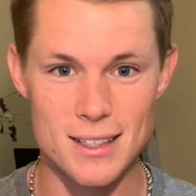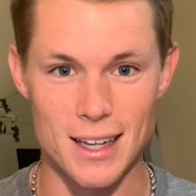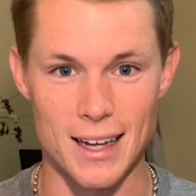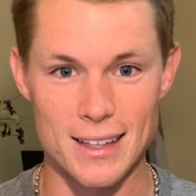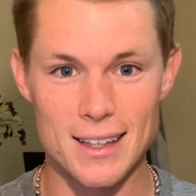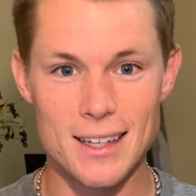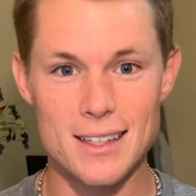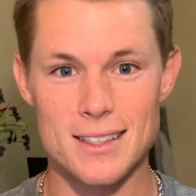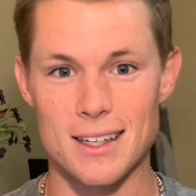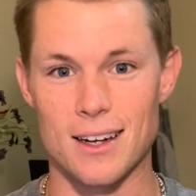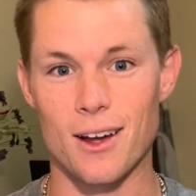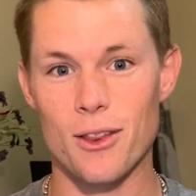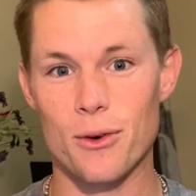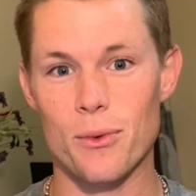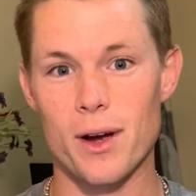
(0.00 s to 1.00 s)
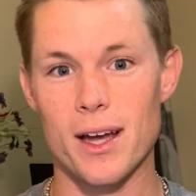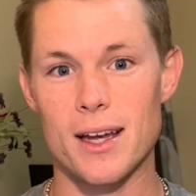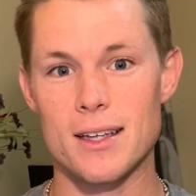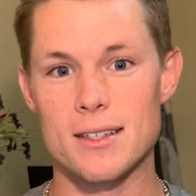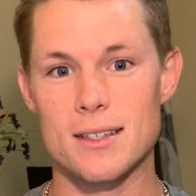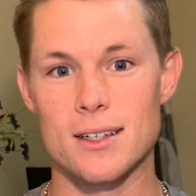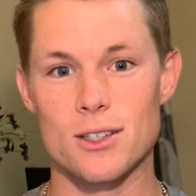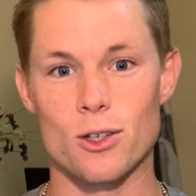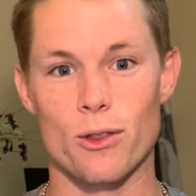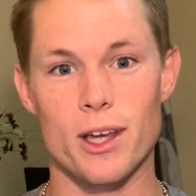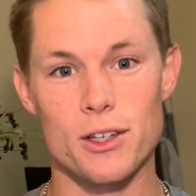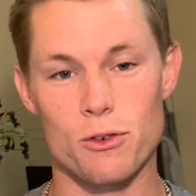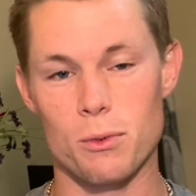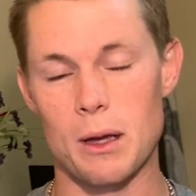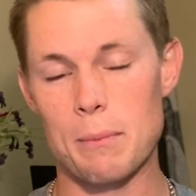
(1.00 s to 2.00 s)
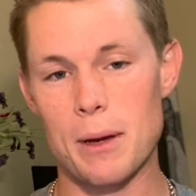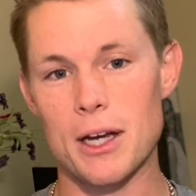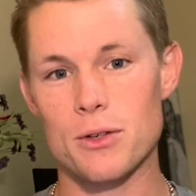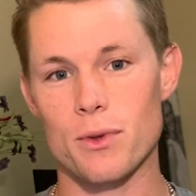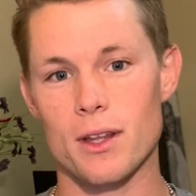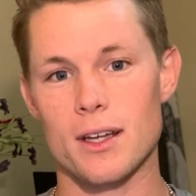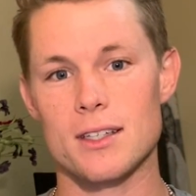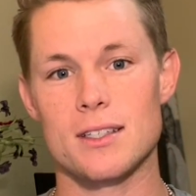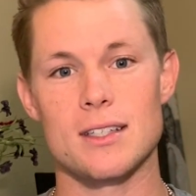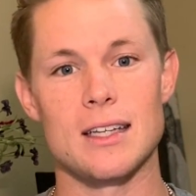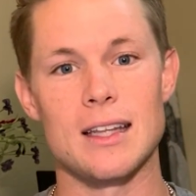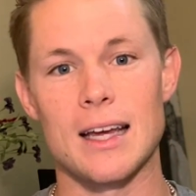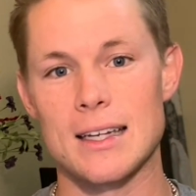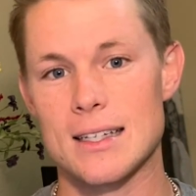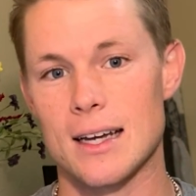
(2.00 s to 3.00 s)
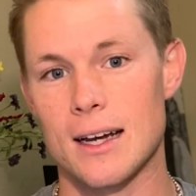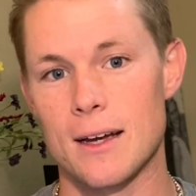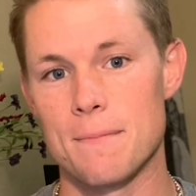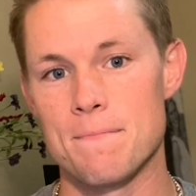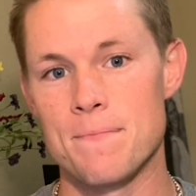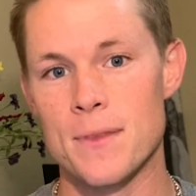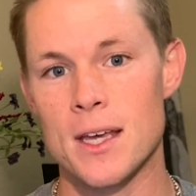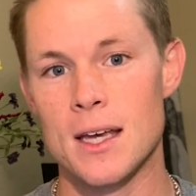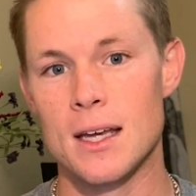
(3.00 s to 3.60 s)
like this and other ways. So thanks for being patient with us in that time.